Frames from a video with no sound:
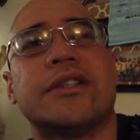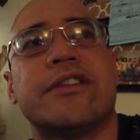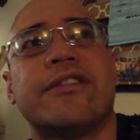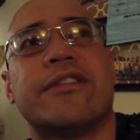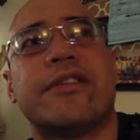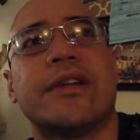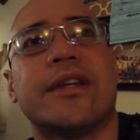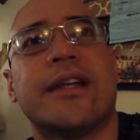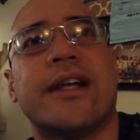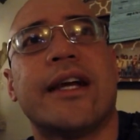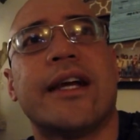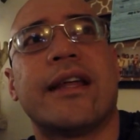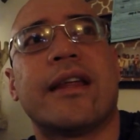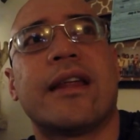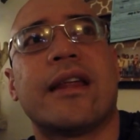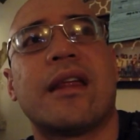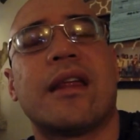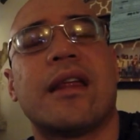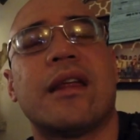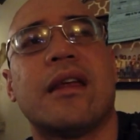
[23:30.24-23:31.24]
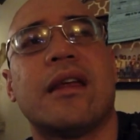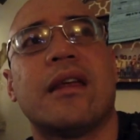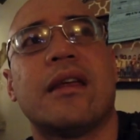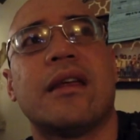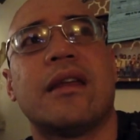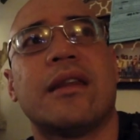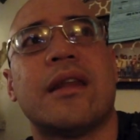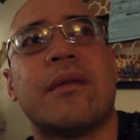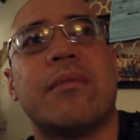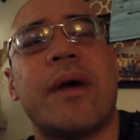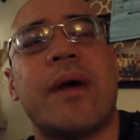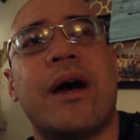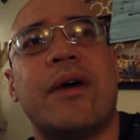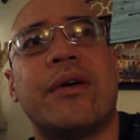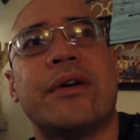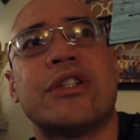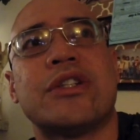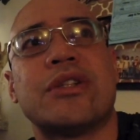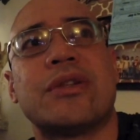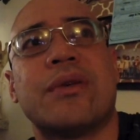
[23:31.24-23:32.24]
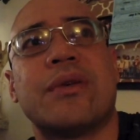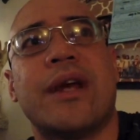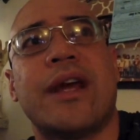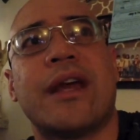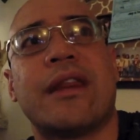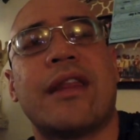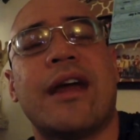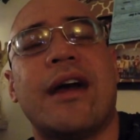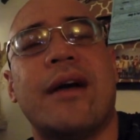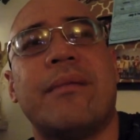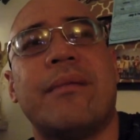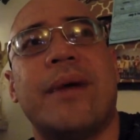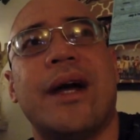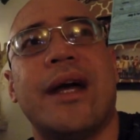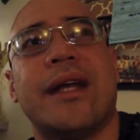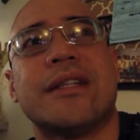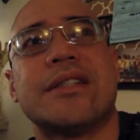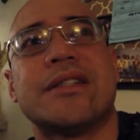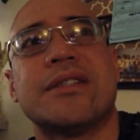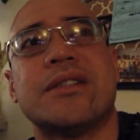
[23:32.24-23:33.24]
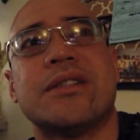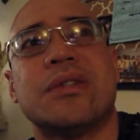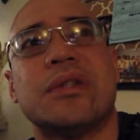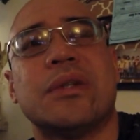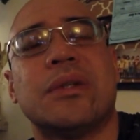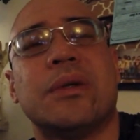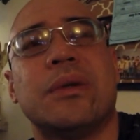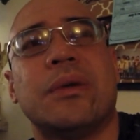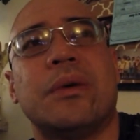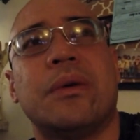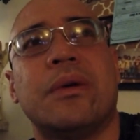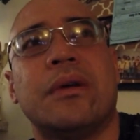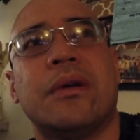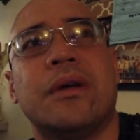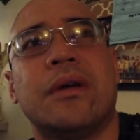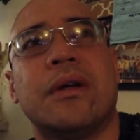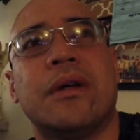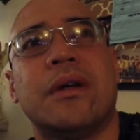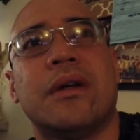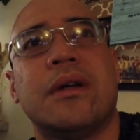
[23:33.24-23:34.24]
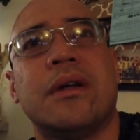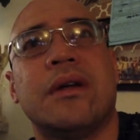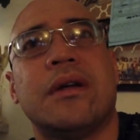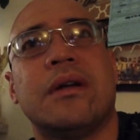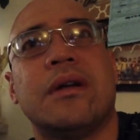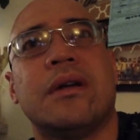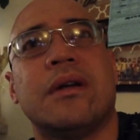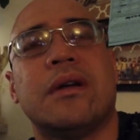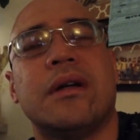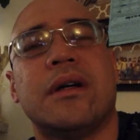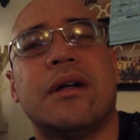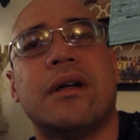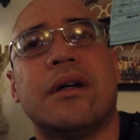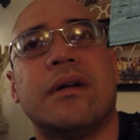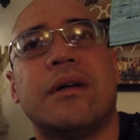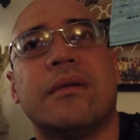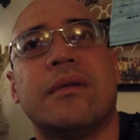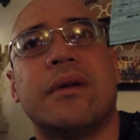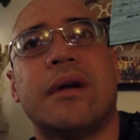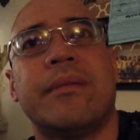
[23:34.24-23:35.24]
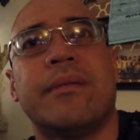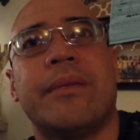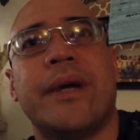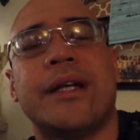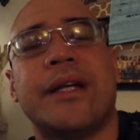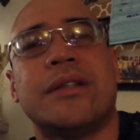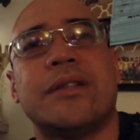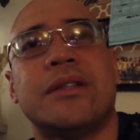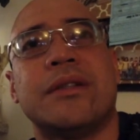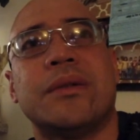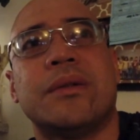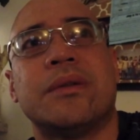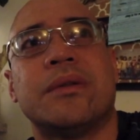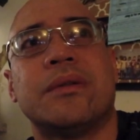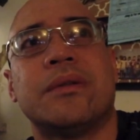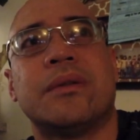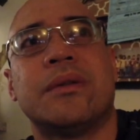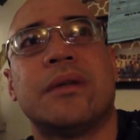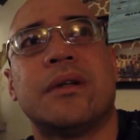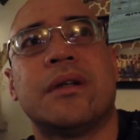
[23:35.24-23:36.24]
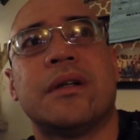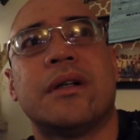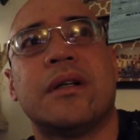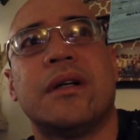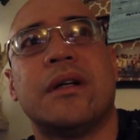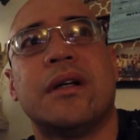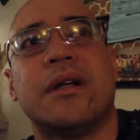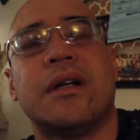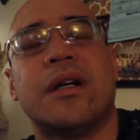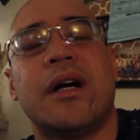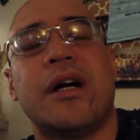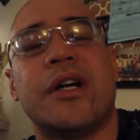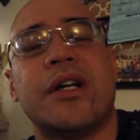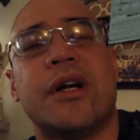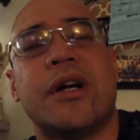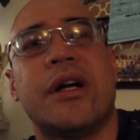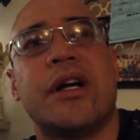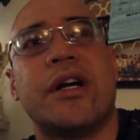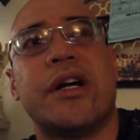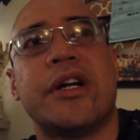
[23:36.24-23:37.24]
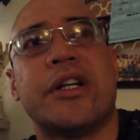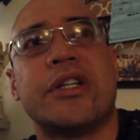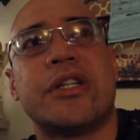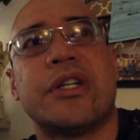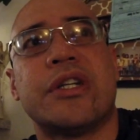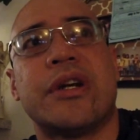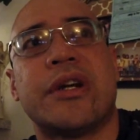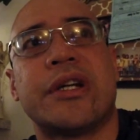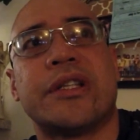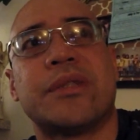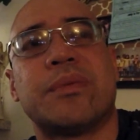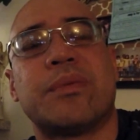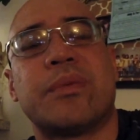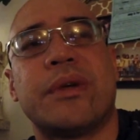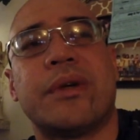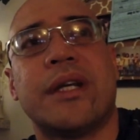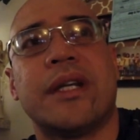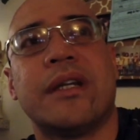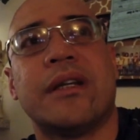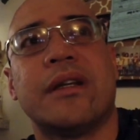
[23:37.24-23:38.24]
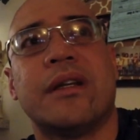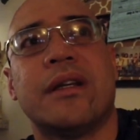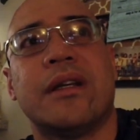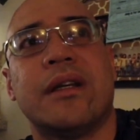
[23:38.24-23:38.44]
for like the power and strength, I might just do a 100-yard sprint,